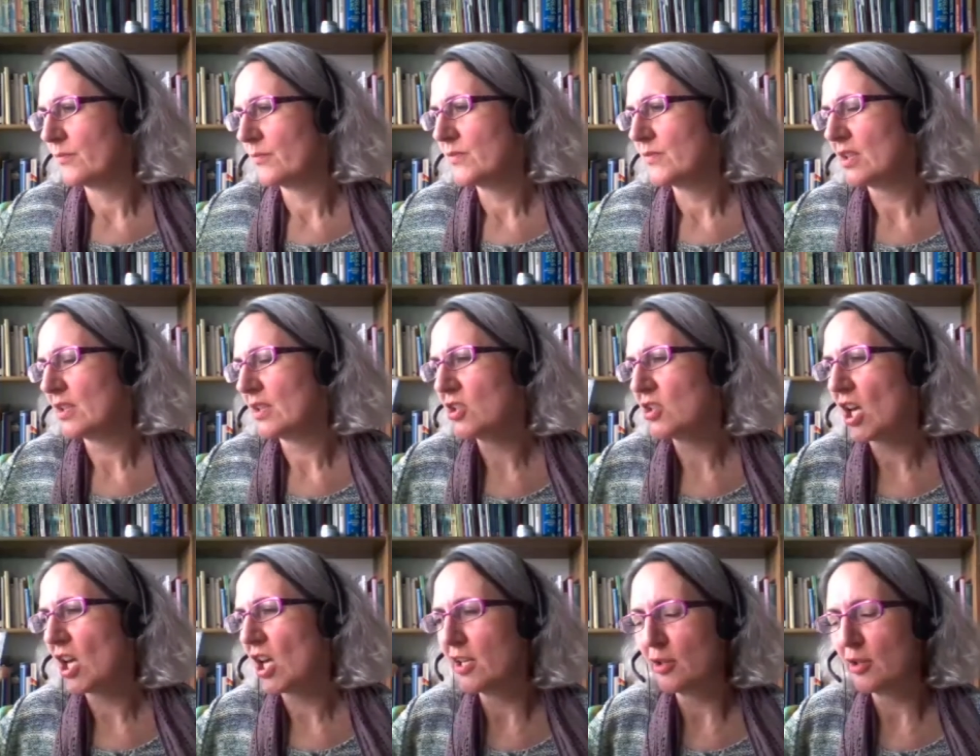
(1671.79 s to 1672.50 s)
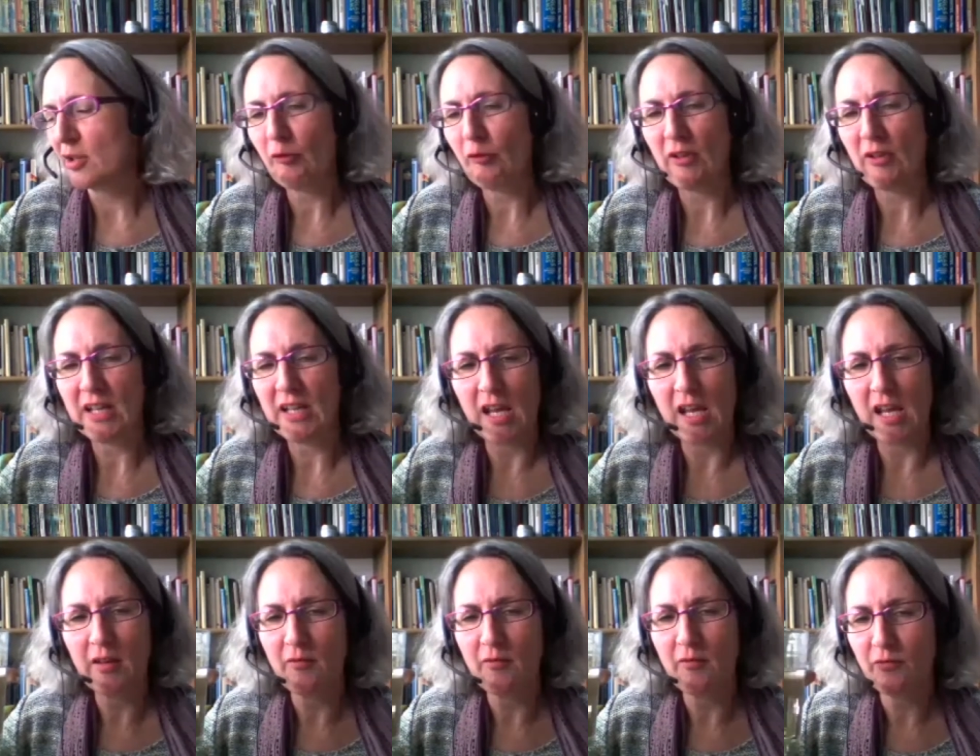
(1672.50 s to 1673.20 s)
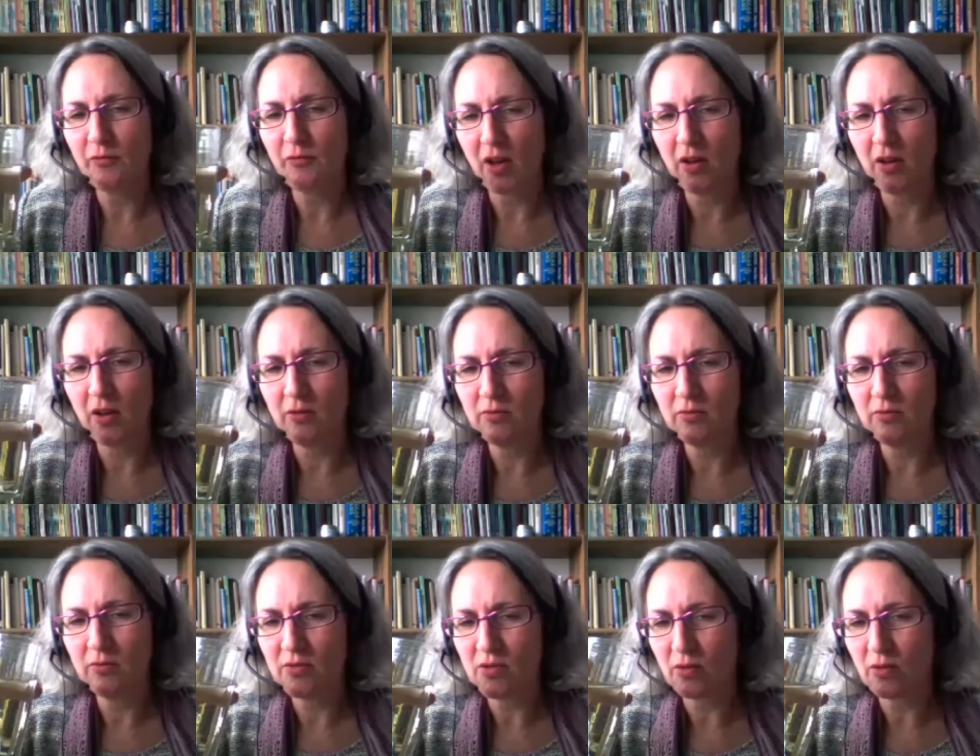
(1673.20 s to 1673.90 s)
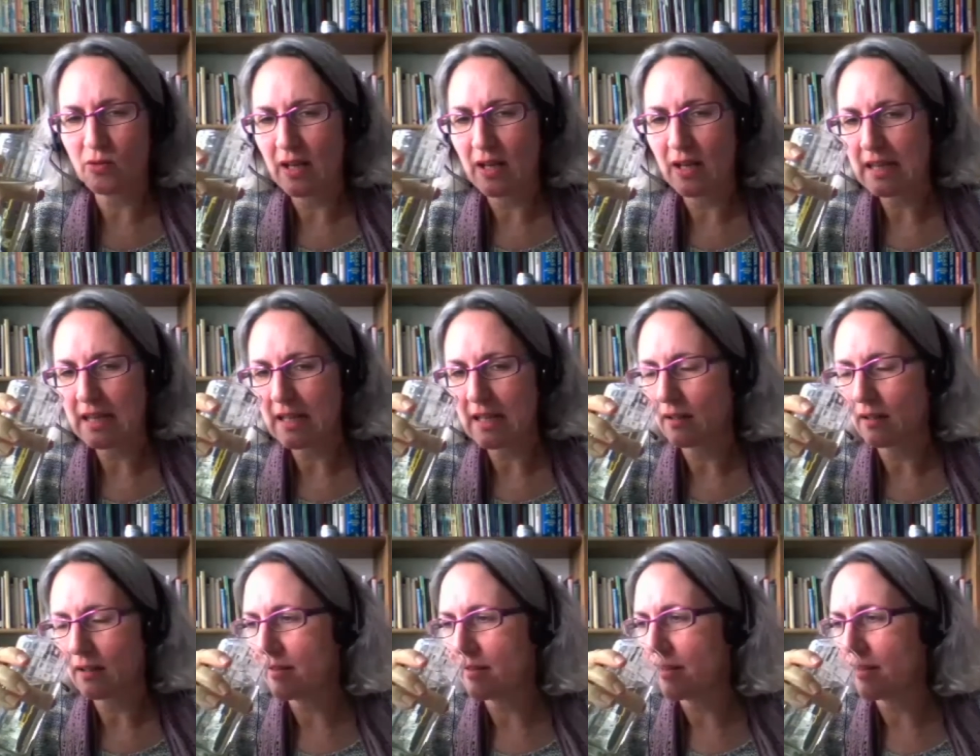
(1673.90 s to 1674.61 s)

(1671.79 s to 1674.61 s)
So turn off any phones or anything like